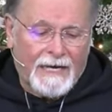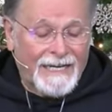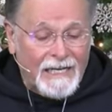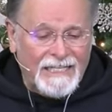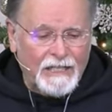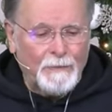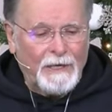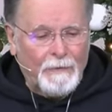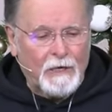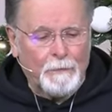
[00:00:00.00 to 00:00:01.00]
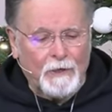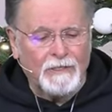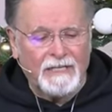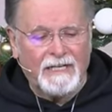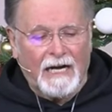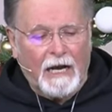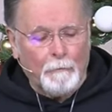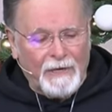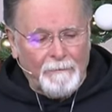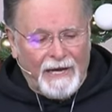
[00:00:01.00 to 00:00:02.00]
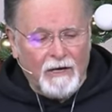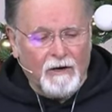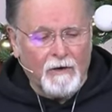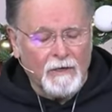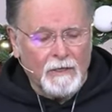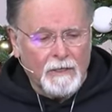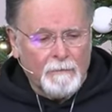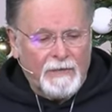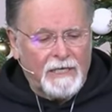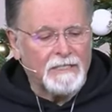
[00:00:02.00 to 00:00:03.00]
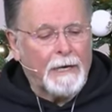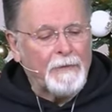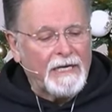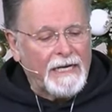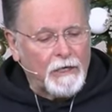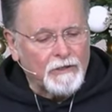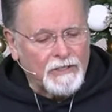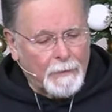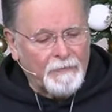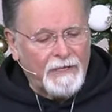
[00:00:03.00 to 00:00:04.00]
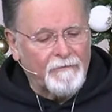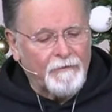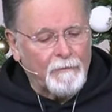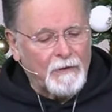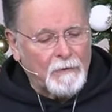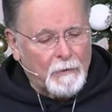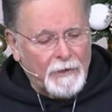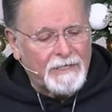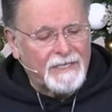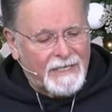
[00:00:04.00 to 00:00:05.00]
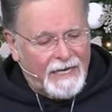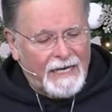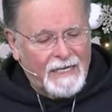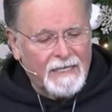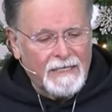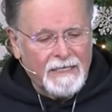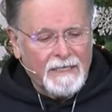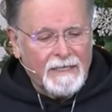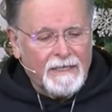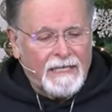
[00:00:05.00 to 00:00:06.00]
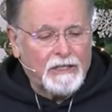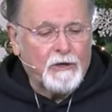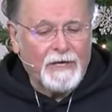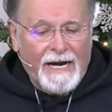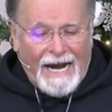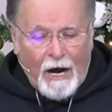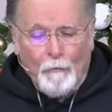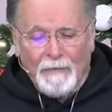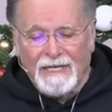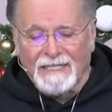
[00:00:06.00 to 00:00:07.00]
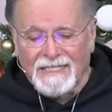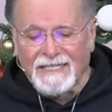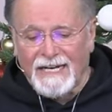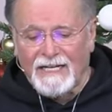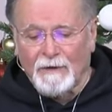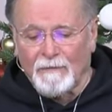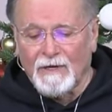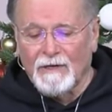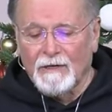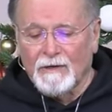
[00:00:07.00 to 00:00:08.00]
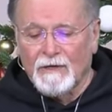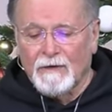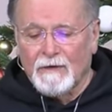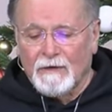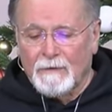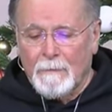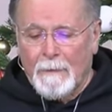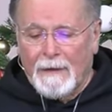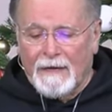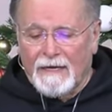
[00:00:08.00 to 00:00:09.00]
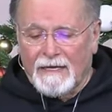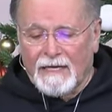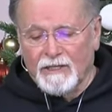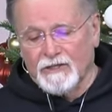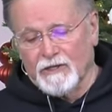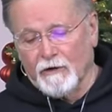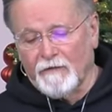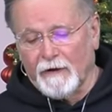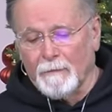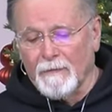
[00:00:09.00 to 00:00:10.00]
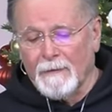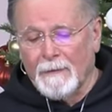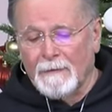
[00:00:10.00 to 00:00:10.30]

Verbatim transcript: I can just be a better person and I'll be better because I'm going to hear something from the Lord today that's going to help me to see Him and to serve Him.